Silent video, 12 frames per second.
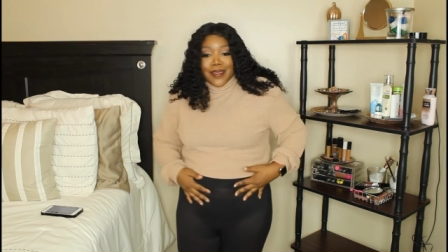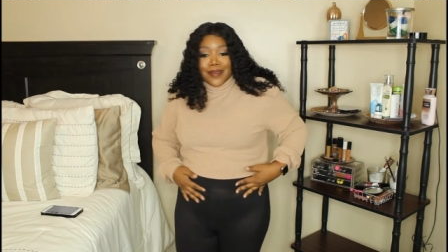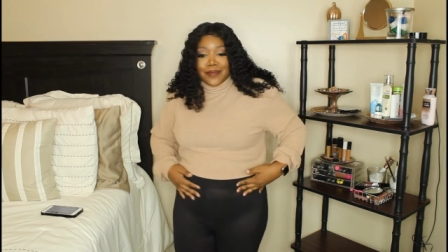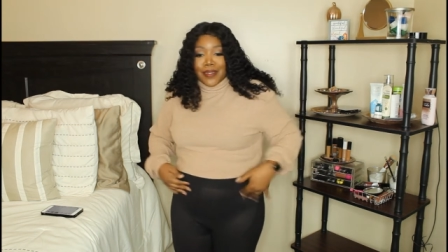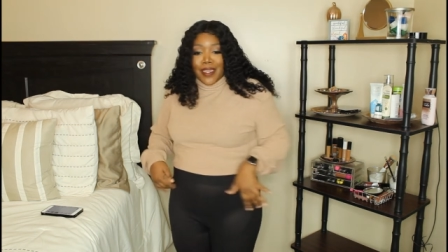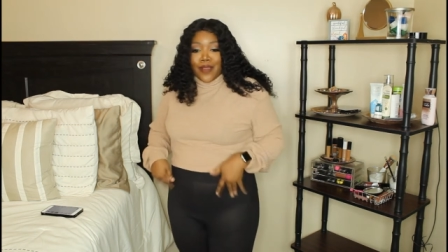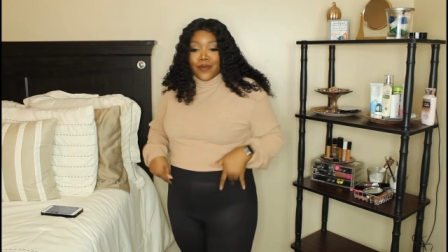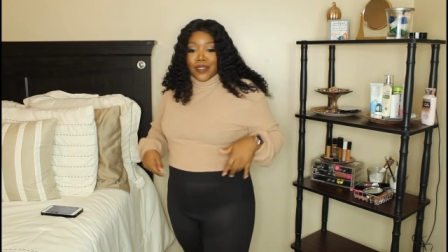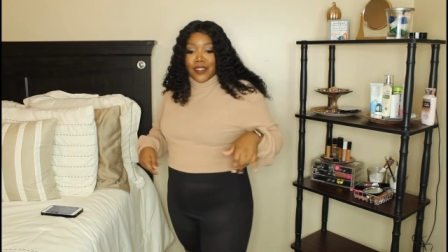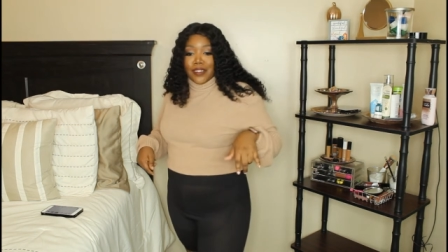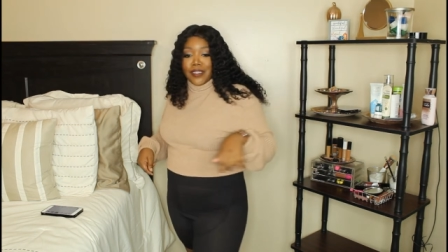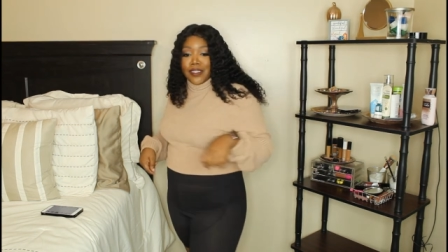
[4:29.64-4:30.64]
but not really,
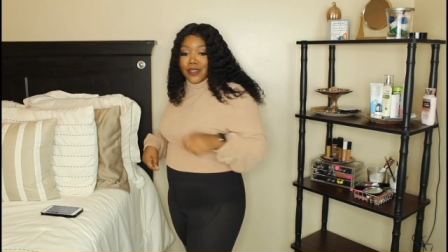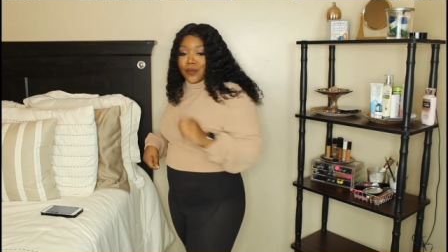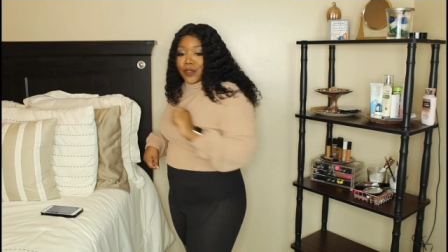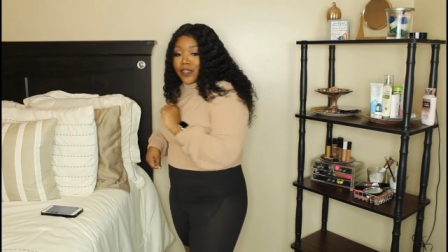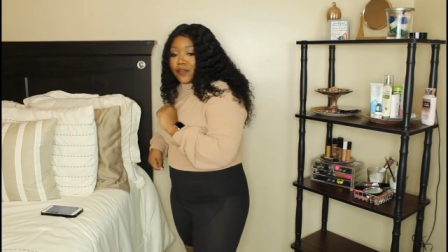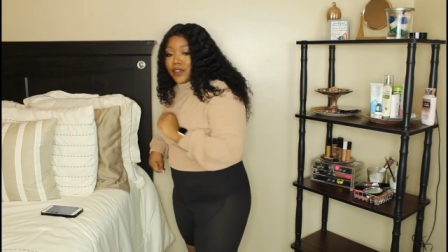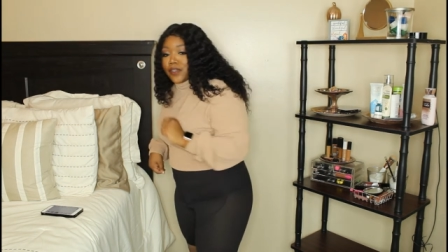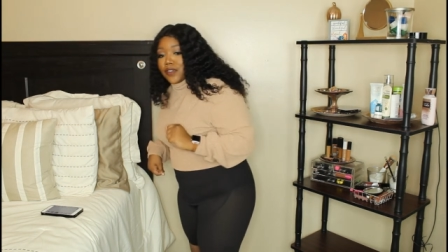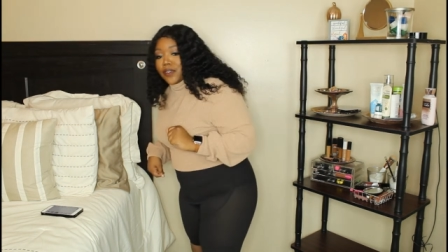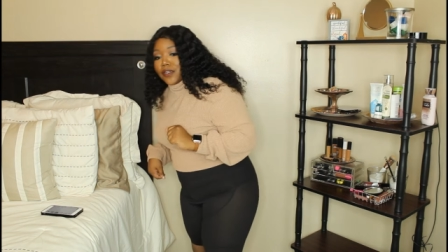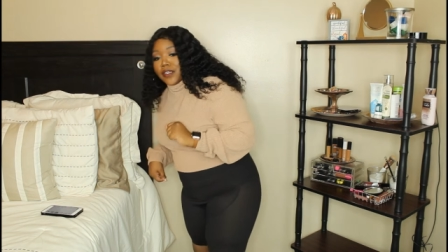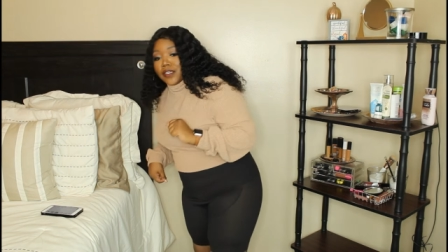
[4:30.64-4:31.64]
whatever
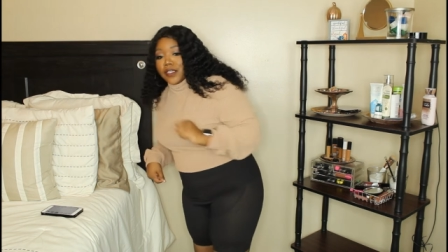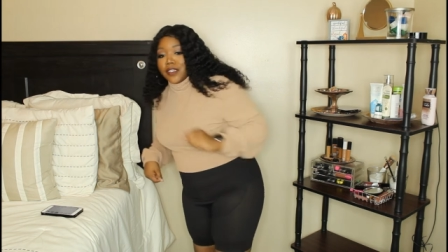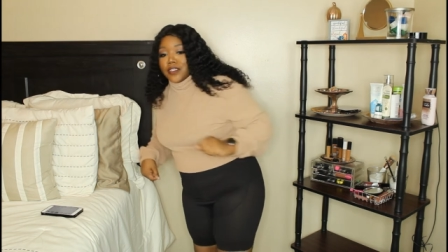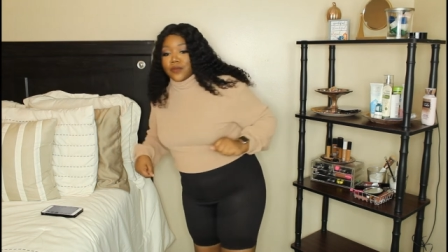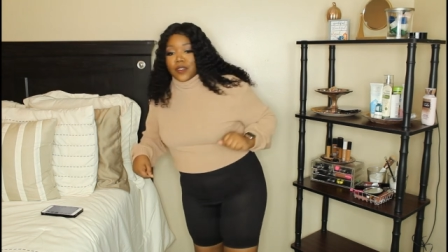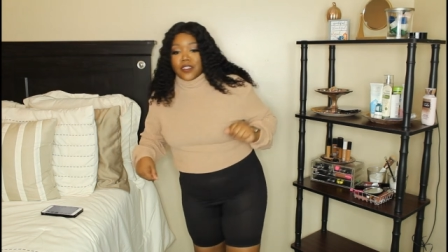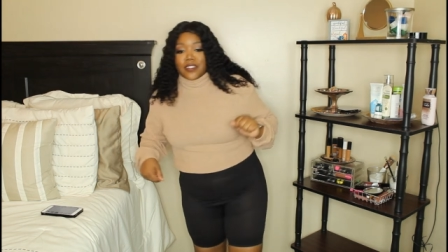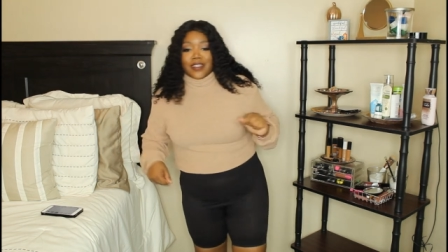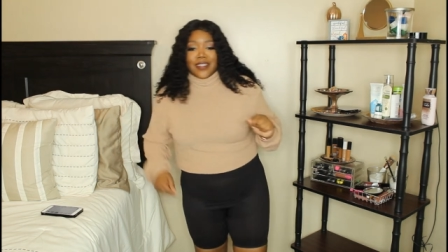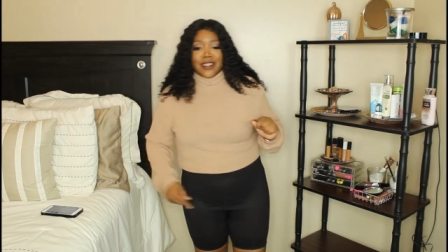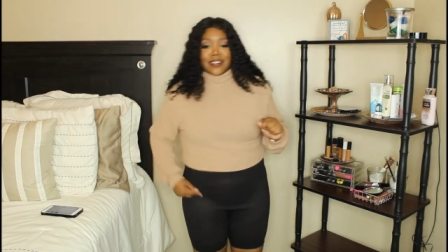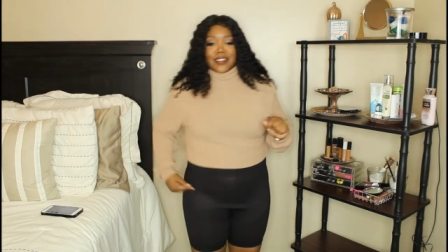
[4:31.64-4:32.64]
it is, what it is. I
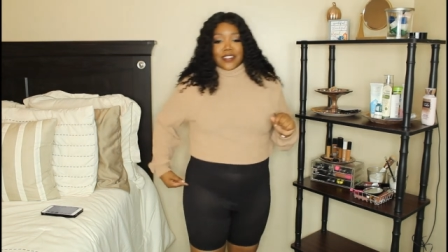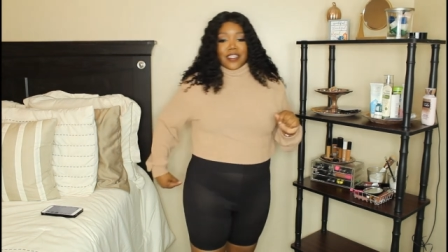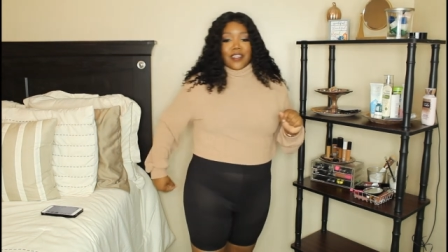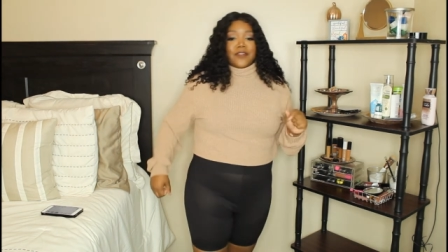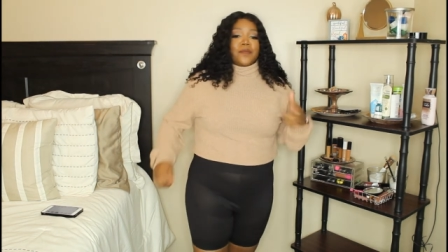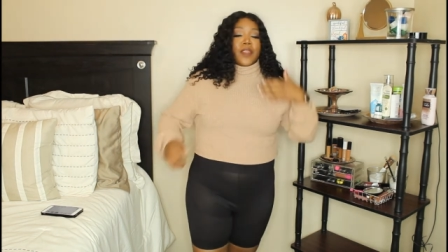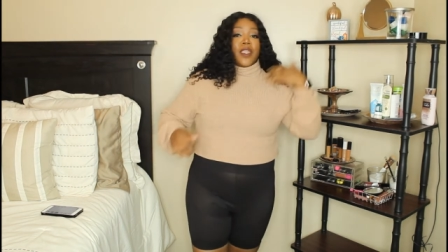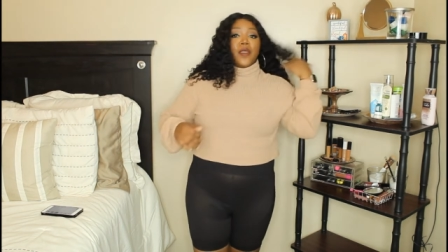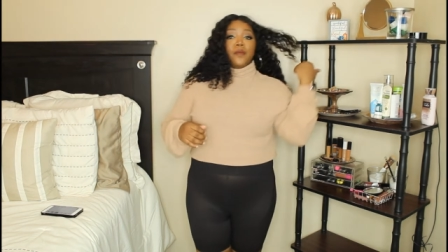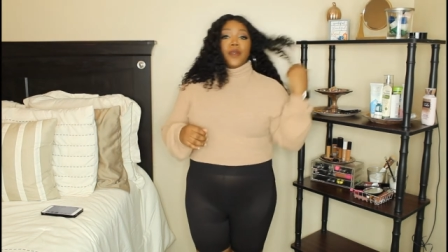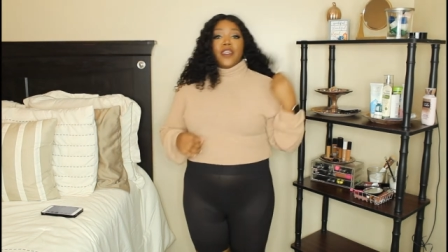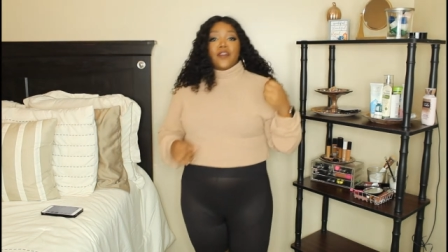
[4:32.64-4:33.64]
think it's this thing,
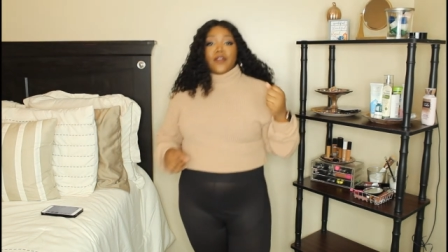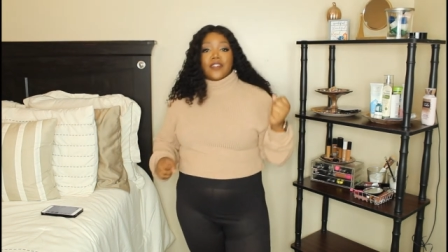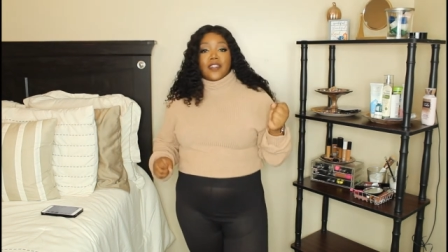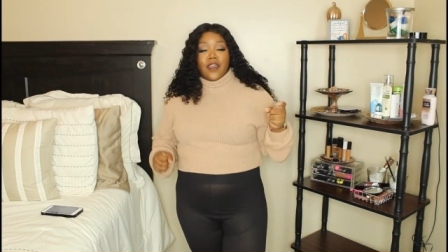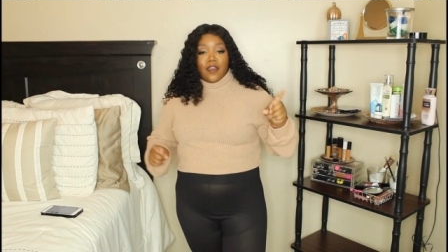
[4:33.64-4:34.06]
but anyways,